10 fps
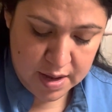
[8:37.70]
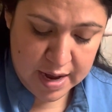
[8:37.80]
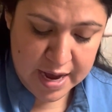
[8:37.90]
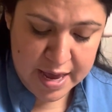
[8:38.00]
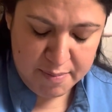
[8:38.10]

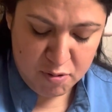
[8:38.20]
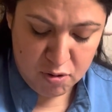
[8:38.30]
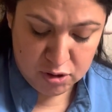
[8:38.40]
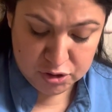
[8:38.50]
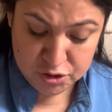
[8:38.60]
I am
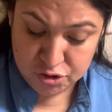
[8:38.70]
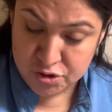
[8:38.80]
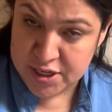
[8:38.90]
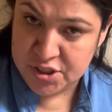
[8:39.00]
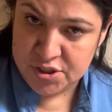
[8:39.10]
going to
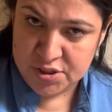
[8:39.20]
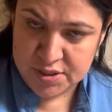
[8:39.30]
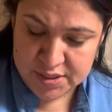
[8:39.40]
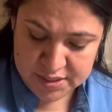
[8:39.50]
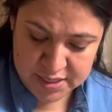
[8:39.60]
stretch
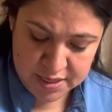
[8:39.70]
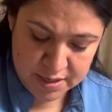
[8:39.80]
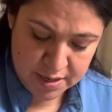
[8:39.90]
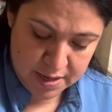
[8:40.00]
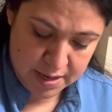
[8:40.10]
the skin
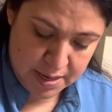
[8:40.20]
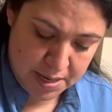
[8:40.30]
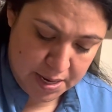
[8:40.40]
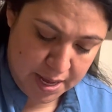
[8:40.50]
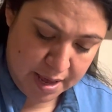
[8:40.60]

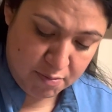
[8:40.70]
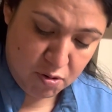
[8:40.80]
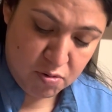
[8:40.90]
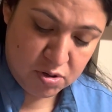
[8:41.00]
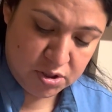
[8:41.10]
and I am
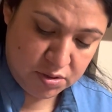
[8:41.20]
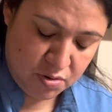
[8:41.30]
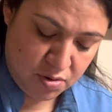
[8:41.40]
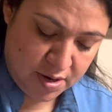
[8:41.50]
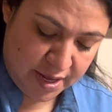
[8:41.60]
going to go
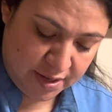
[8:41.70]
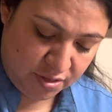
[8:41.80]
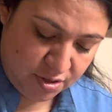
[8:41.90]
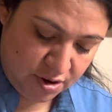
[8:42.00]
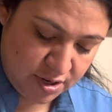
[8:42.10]
like a
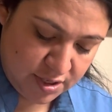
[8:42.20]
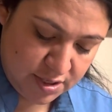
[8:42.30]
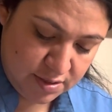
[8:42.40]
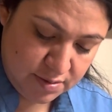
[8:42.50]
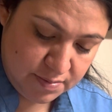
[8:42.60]
dart
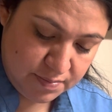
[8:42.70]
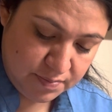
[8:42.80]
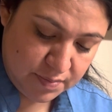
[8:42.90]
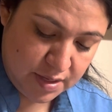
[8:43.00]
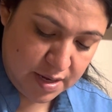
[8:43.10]

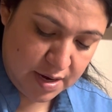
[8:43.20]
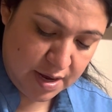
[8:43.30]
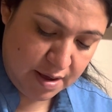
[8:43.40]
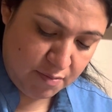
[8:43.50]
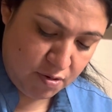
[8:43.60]
and I
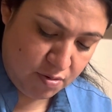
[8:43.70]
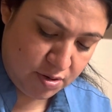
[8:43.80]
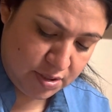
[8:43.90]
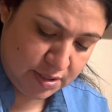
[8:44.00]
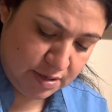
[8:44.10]
am going
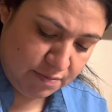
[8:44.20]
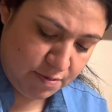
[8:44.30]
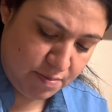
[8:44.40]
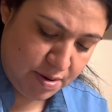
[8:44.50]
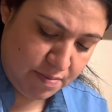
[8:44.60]
to give her
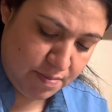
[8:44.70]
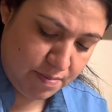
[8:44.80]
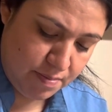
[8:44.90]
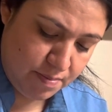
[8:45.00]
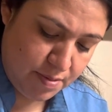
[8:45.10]
my
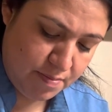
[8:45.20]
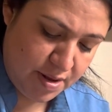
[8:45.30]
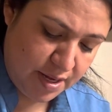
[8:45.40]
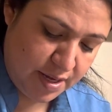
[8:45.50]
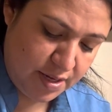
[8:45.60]

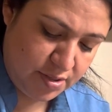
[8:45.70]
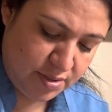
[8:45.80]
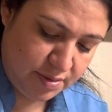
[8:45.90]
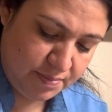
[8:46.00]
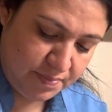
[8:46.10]

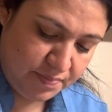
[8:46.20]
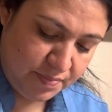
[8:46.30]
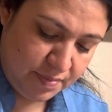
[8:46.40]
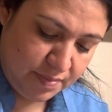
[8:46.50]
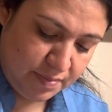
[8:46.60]
medication.
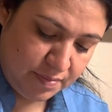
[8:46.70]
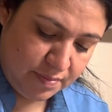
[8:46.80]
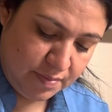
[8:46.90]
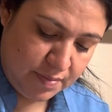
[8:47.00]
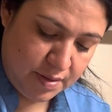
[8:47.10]

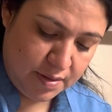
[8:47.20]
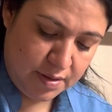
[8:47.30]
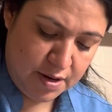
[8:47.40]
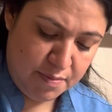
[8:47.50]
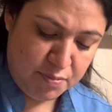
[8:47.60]

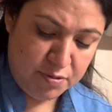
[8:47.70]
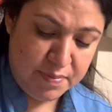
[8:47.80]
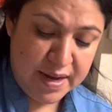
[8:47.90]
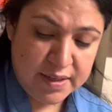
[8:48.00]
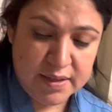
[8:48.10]
I'm gonna pull
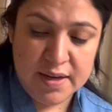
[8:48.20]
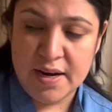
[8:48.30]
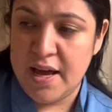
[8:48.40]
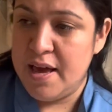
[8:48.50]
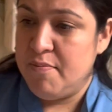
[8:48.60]
back and
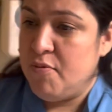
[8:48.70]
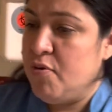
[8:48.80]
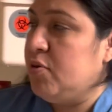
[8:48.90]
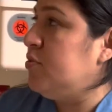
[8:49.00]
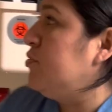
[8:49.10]
I am going to